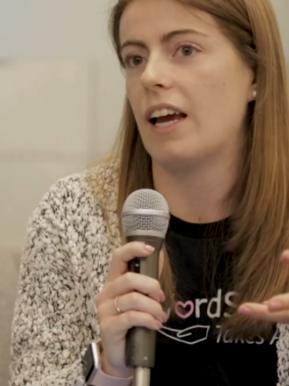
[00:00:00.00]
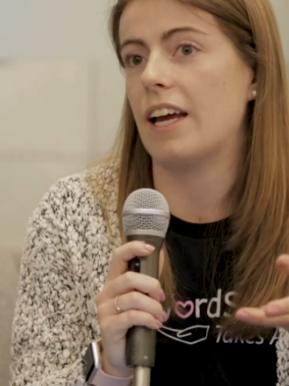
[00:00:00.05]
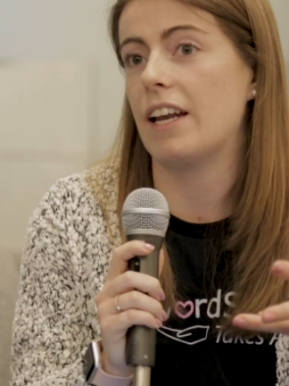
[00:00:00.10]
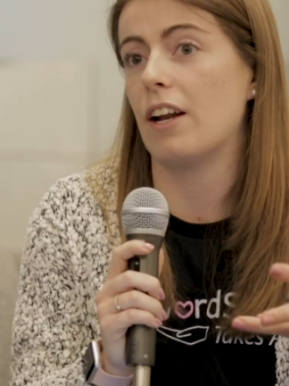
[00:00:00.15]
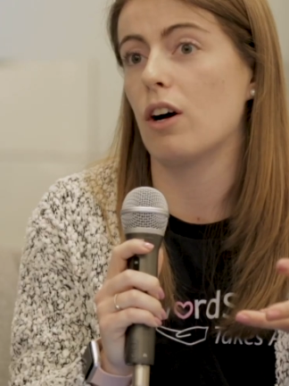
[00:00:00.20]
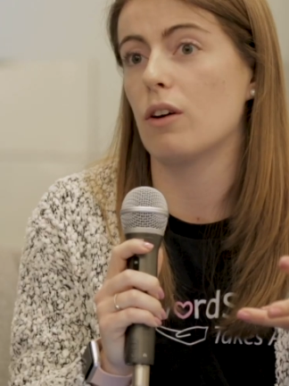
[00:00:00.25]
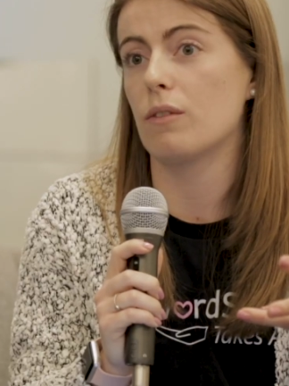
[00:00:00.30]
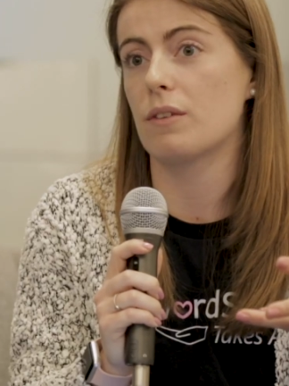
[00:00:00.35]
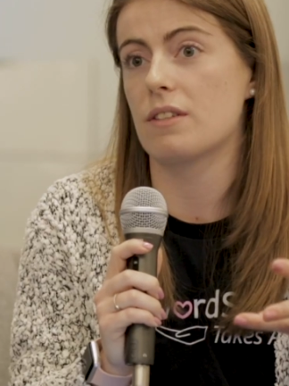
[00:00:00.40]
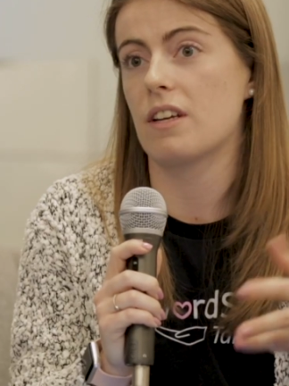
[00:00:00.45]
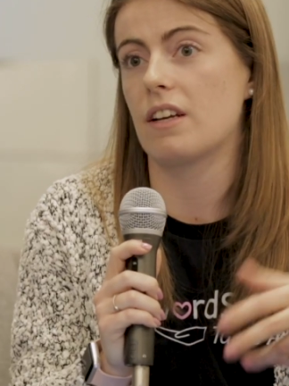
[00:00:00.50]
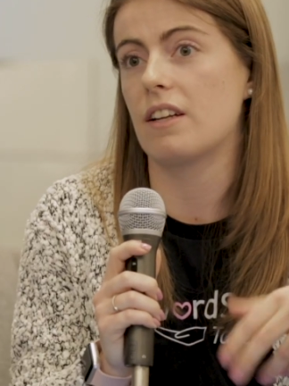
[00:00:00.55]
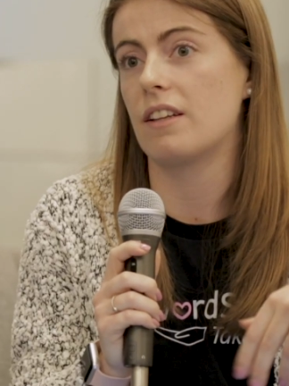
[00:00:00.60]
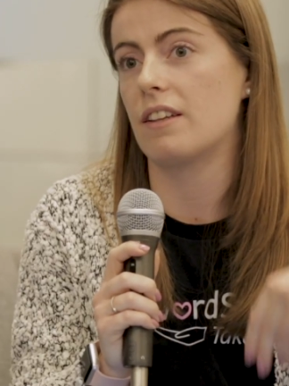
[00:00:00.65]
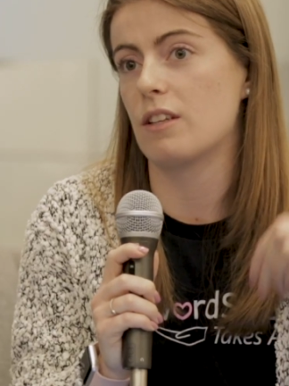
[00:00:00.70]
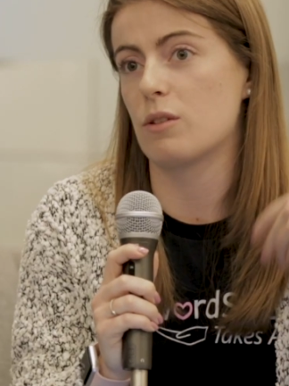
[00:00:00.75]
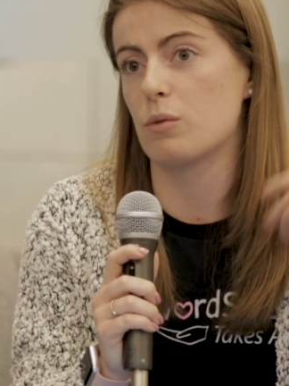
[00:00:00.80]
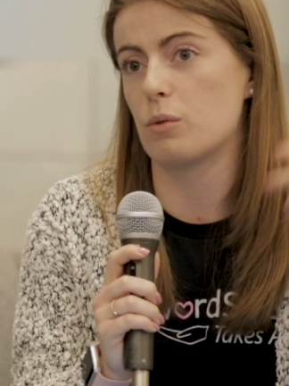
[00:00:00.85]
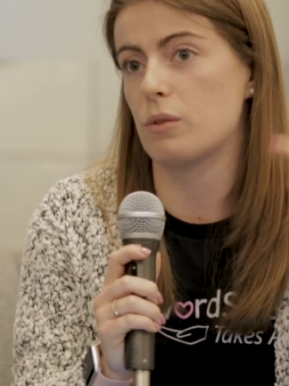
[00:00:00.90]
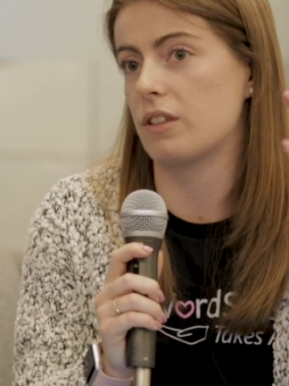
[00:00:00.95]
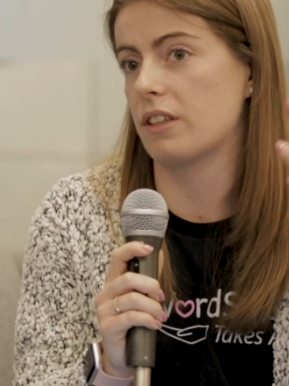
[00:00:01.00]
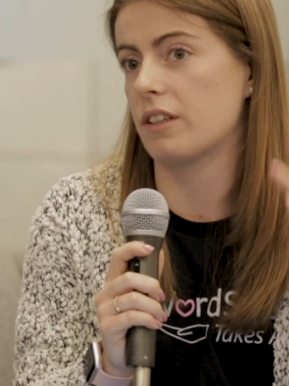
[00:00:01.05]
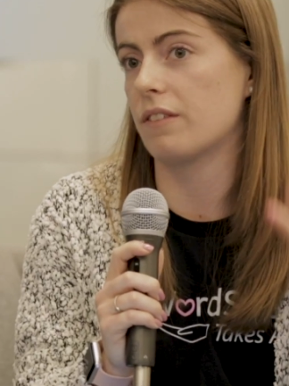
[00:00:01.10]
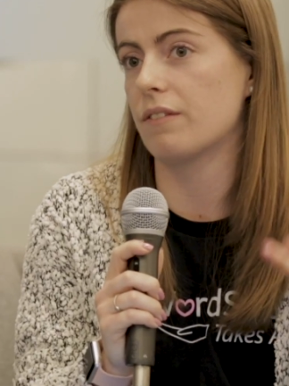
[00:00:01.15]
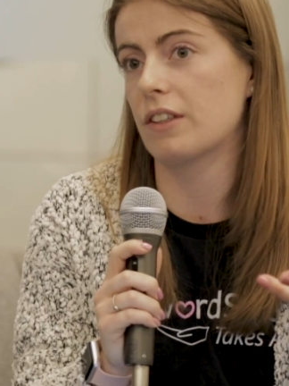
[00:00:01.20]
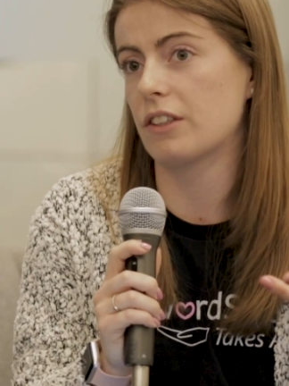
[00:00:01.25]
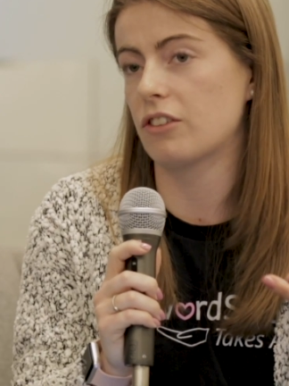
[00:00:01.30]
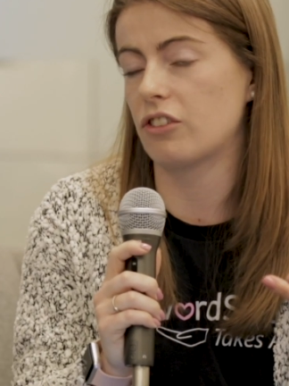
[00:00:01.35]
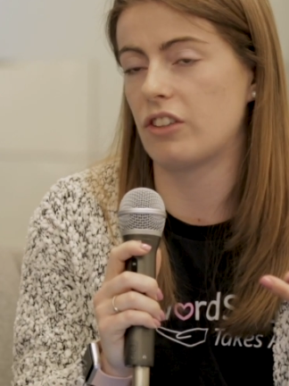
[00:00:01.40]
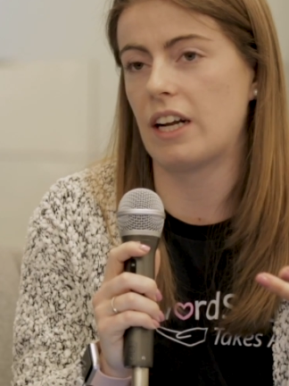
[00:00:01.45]
And all of a sudden, this was a
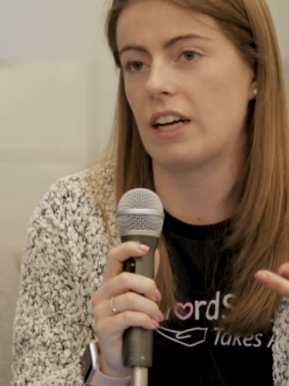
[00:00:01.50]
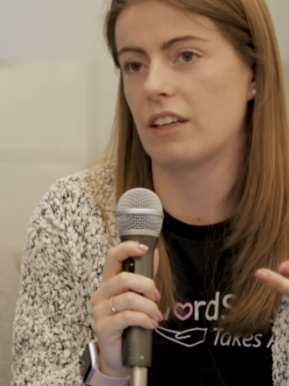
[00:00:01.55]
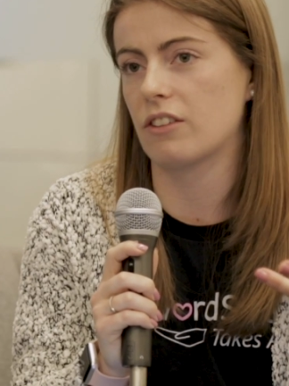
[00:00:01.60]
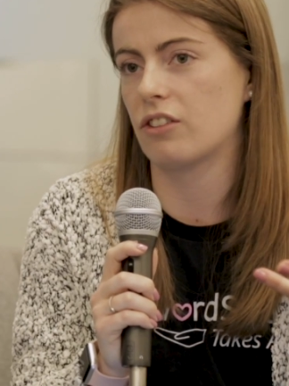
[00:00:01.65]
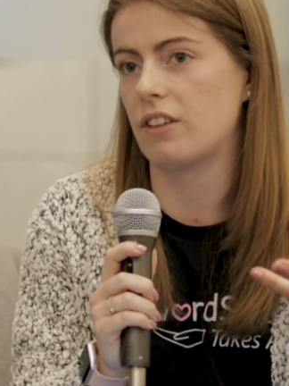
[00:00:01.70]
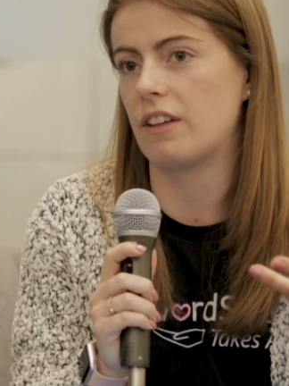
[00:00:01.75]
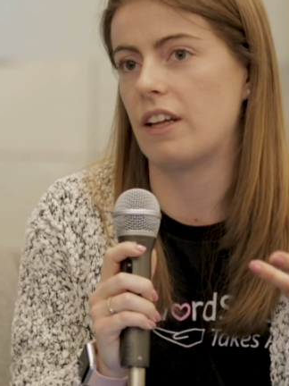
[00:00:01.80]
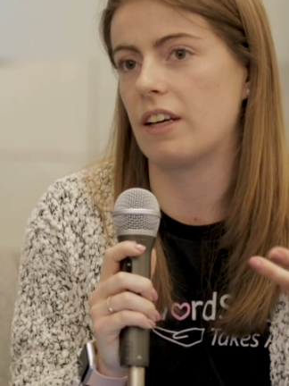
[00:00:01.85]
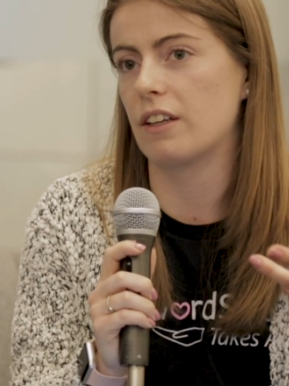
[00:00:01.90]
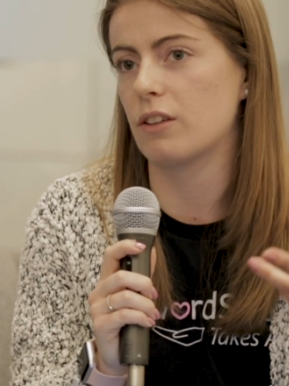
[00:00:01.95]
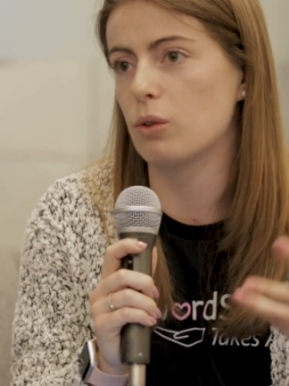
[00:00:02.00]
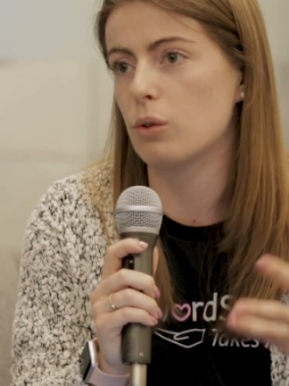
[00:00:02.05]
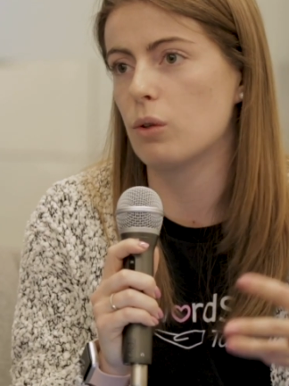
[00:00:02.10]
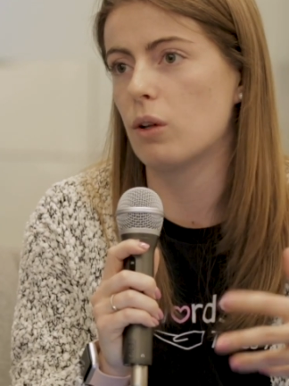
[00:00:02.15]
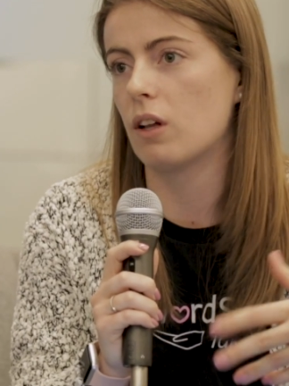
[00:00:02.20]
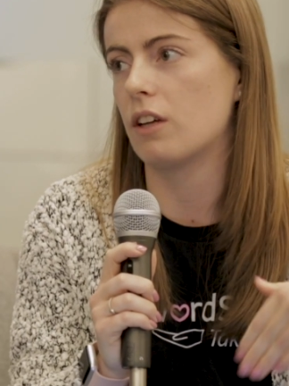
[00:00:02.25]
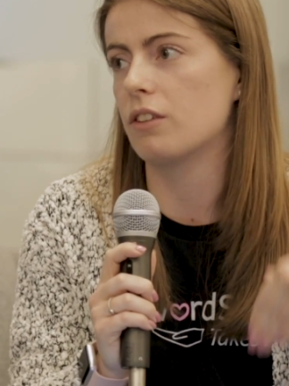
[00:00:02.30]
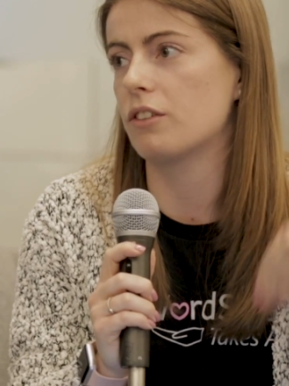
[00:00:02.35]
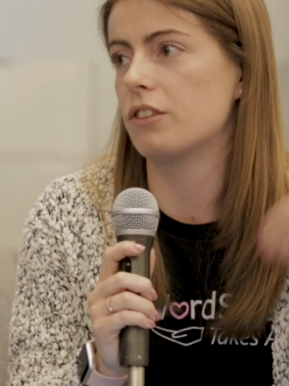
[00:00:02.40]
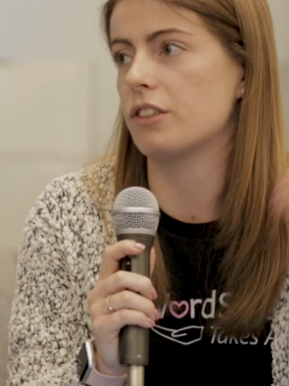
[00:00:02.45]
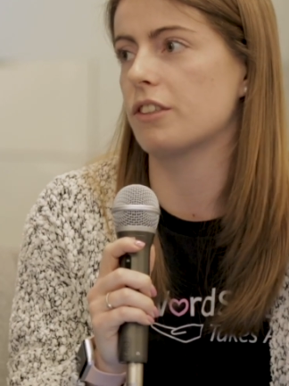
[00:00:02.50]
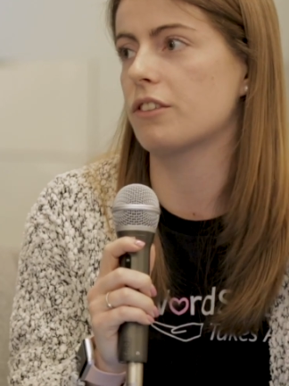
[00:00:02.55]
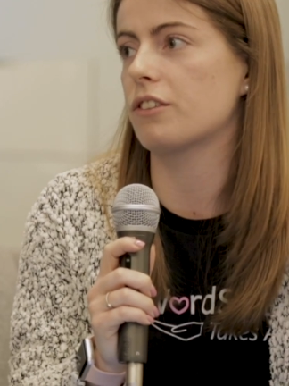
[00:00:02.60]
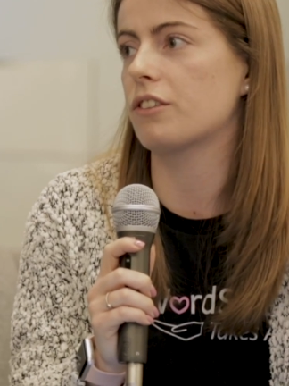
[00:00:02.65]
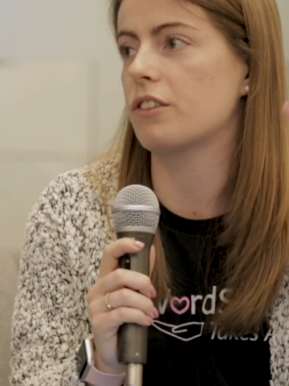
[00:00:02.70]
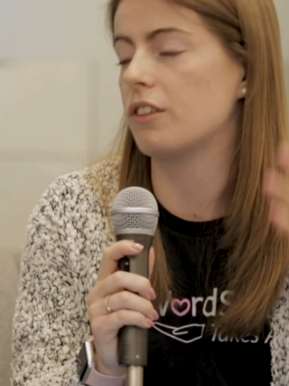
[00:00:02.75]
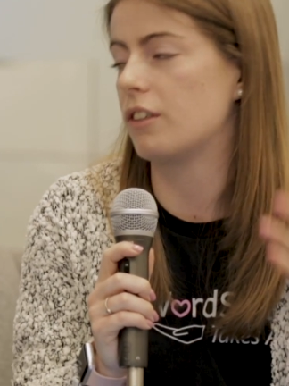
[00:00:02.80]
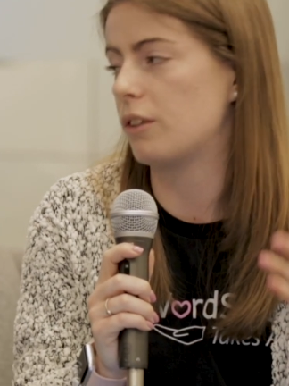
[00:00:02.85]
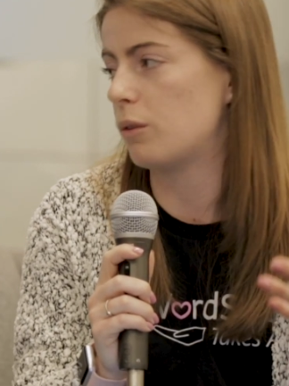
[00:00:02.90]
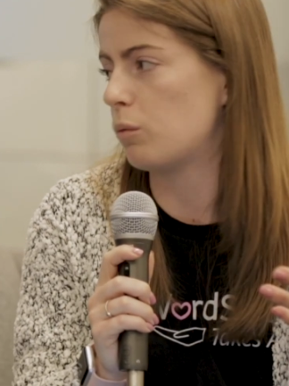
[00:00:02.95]
conversion action that Google
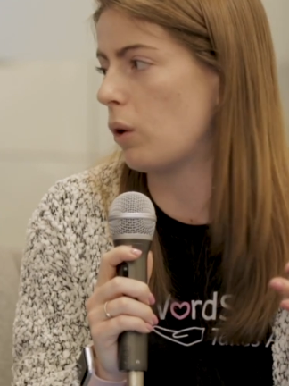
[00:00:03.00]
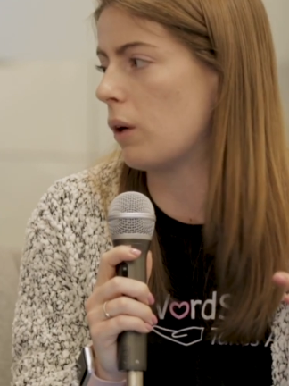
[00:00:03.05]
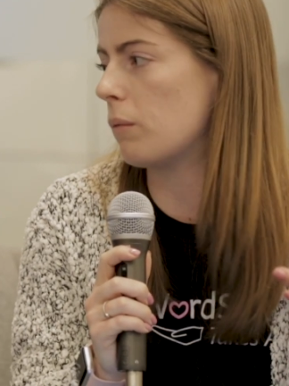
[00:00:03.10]
understood